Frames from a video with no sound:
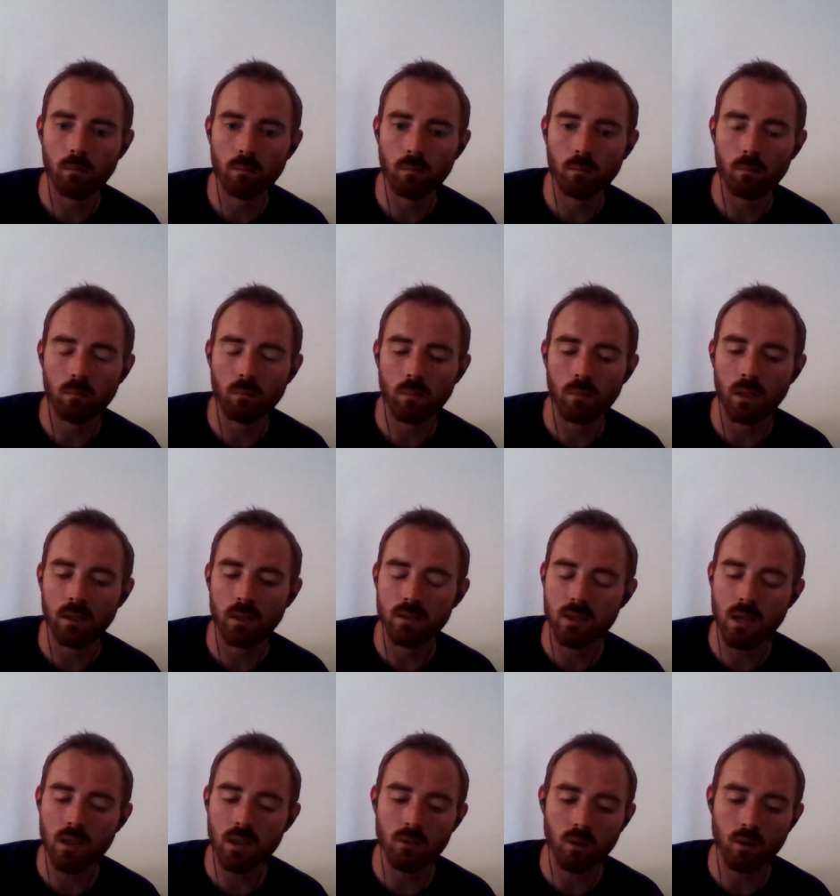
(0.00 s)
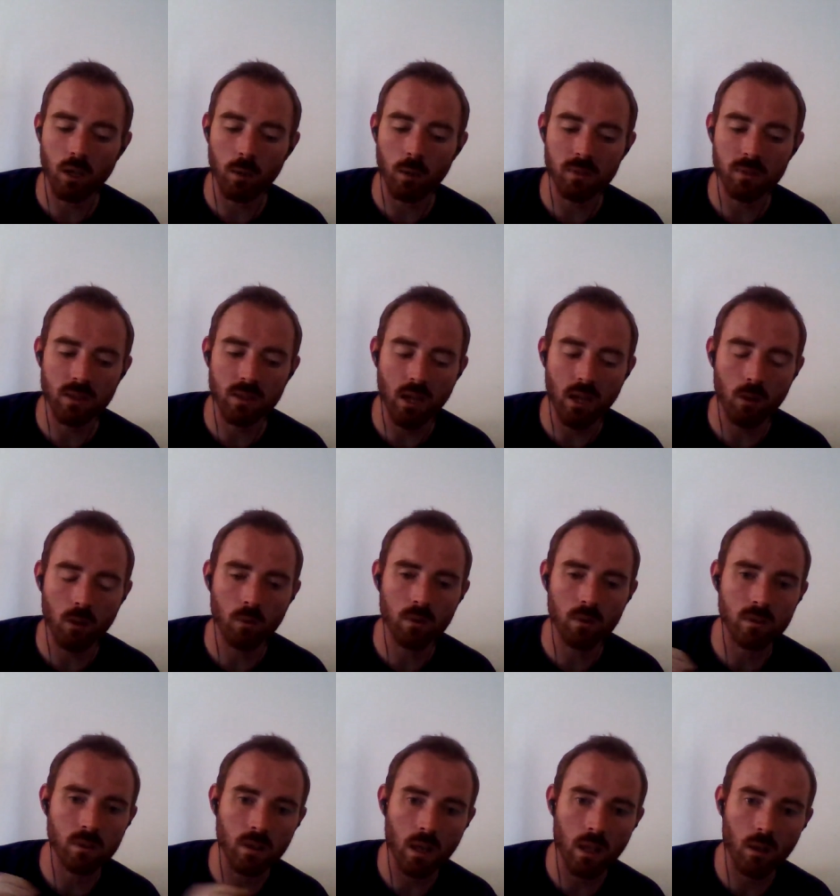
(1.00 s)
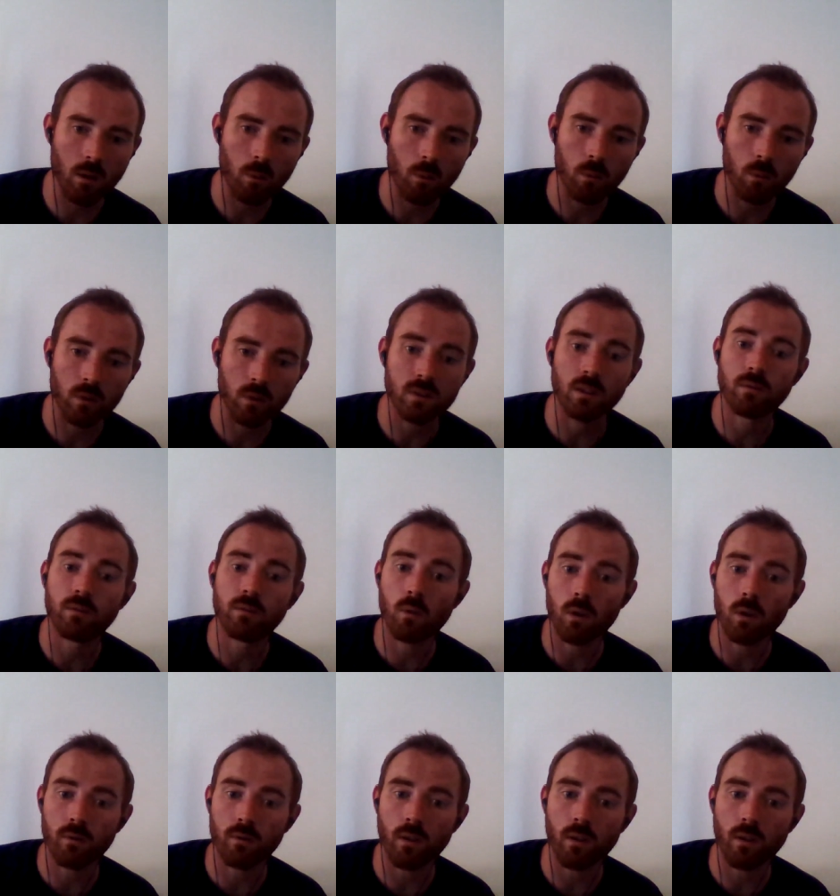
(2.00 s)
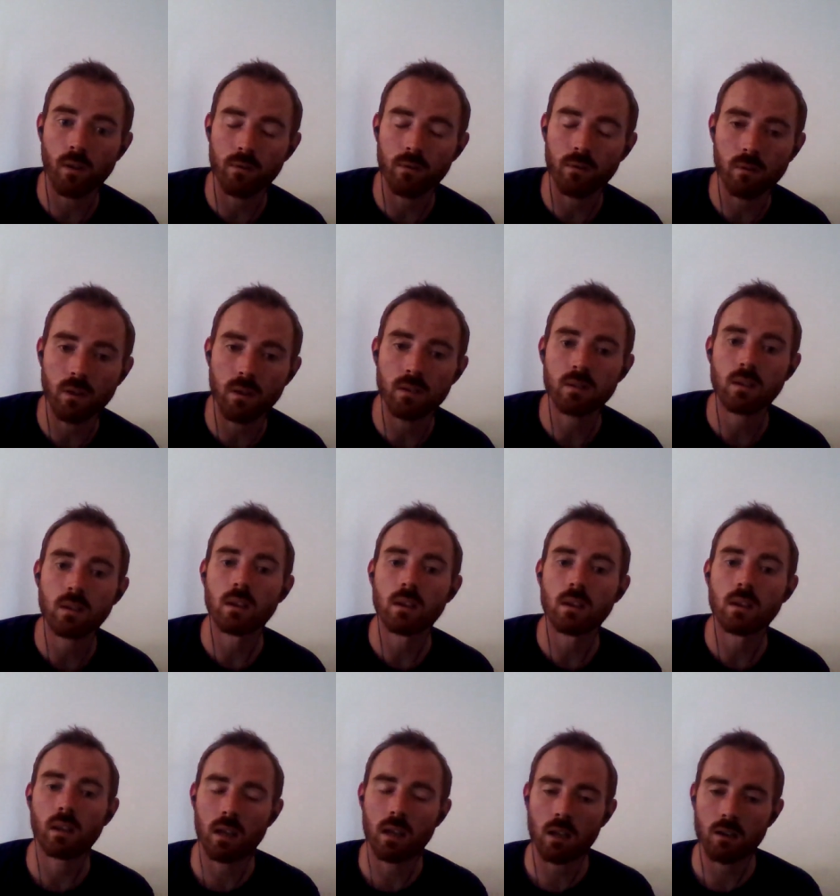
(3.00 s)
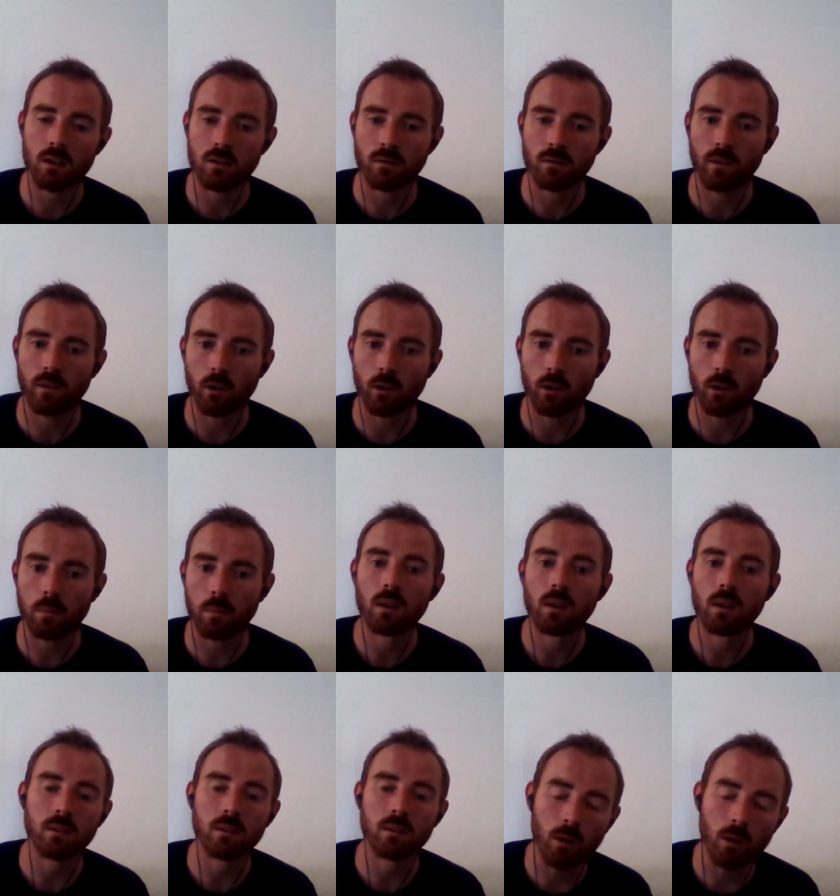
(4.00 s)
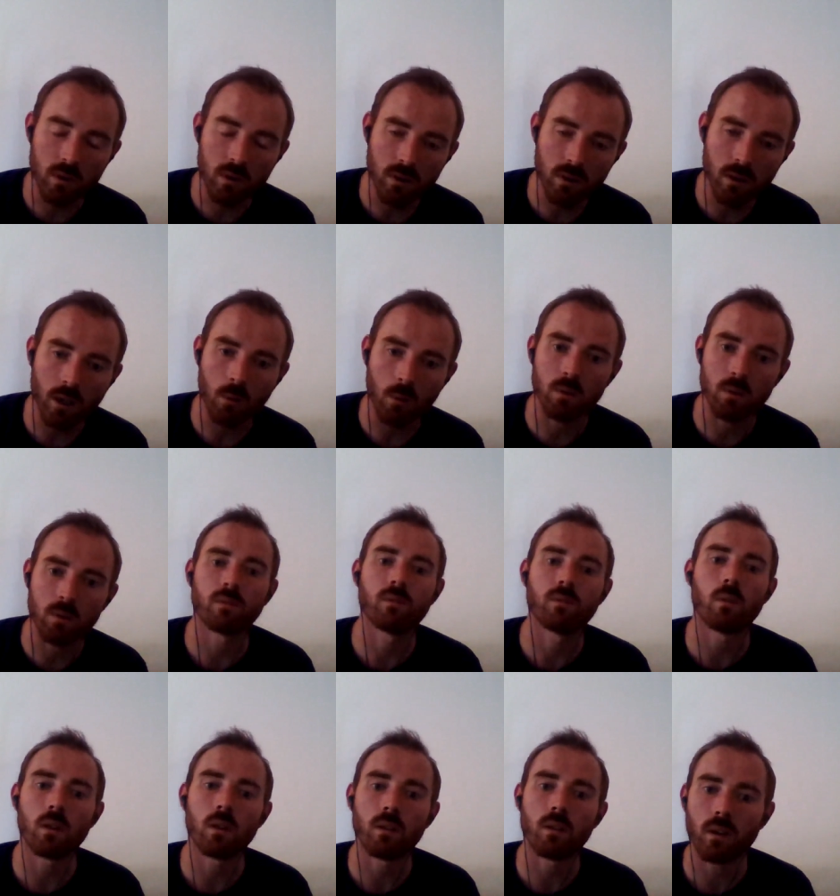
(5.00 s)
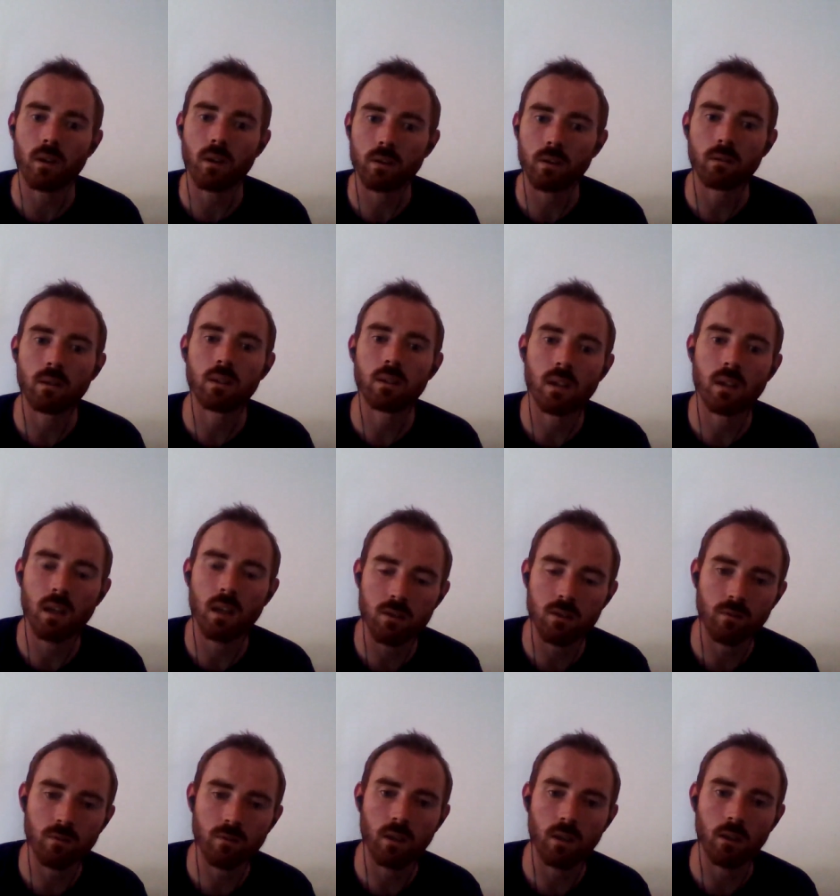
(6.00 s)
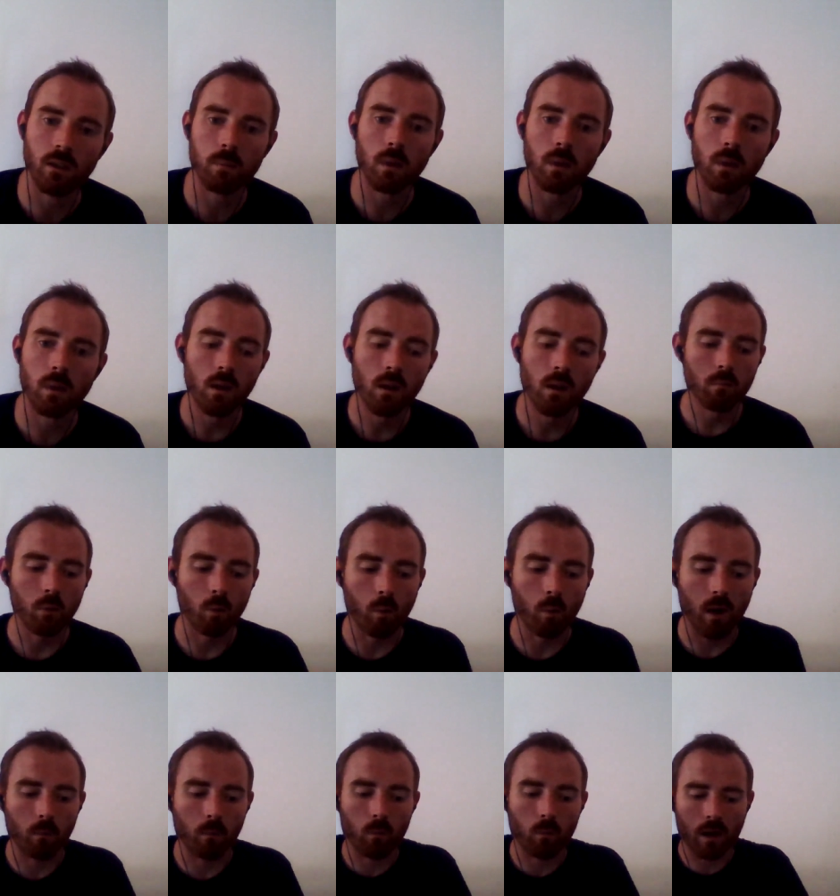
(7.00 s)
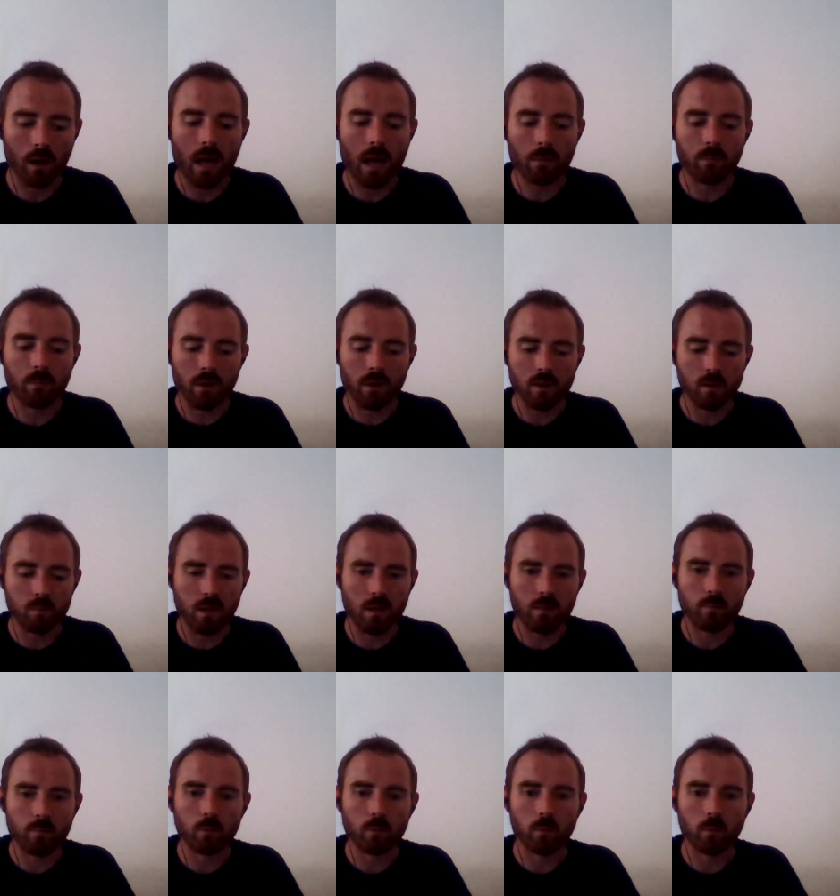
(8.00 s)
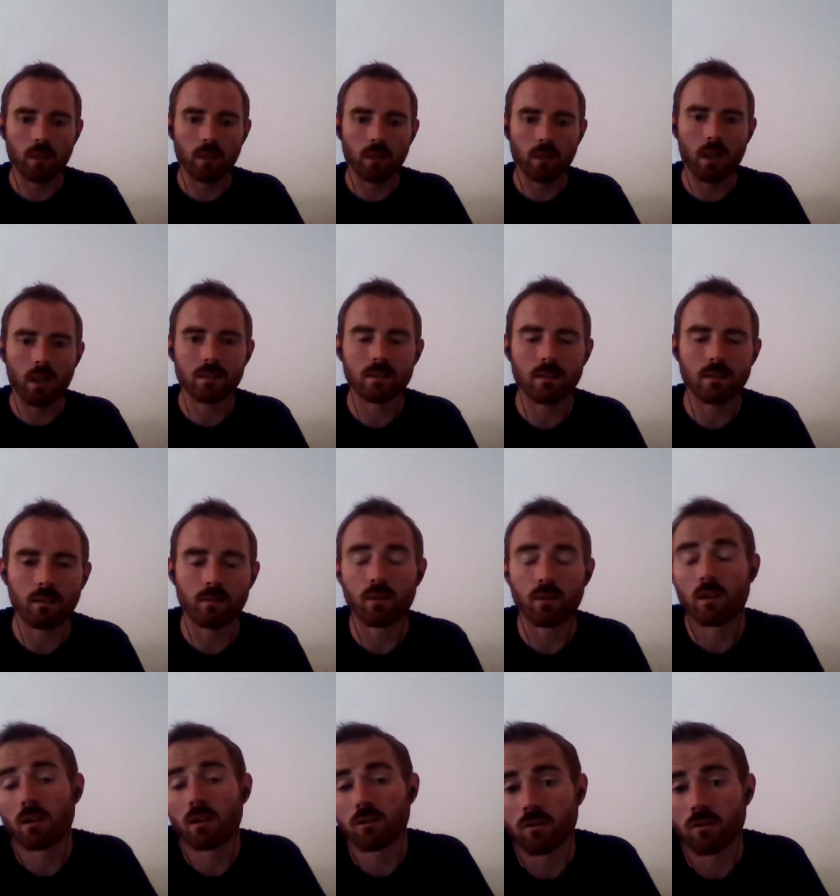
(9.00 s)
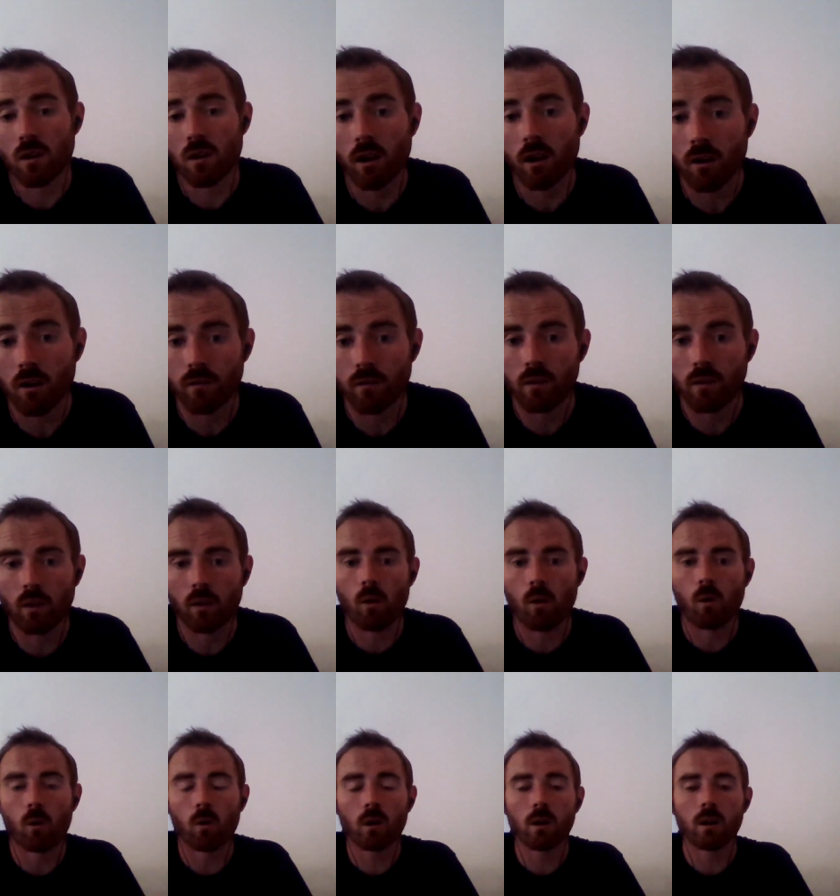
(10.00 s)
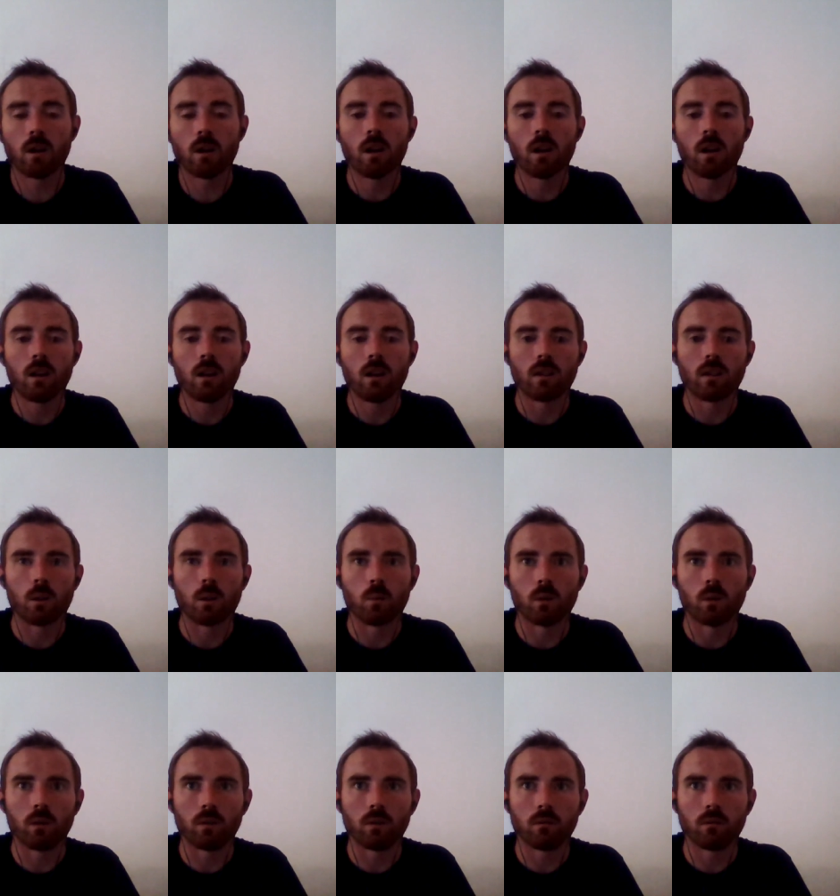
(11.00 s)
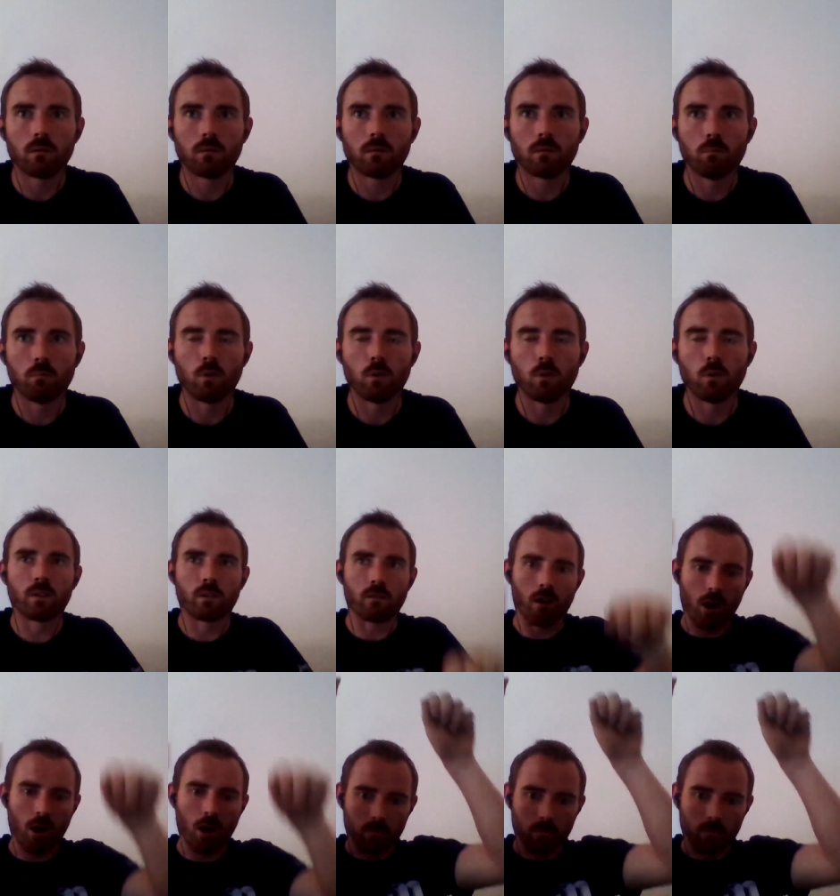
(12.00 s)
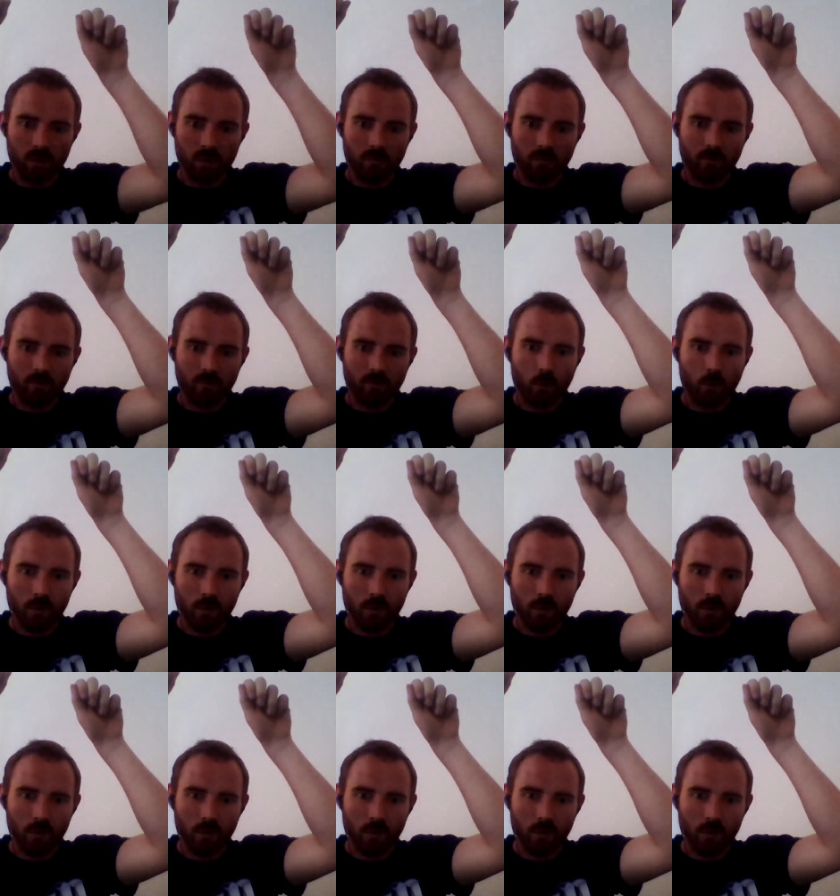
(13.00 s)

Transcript: extend your hips downwards and outwards at 45 degrees, then catch your feet up downwards and outwards at 45 degrees, catch your feet up. But what will happen is people will get if they're not strong enough in the core, they will move their arms forward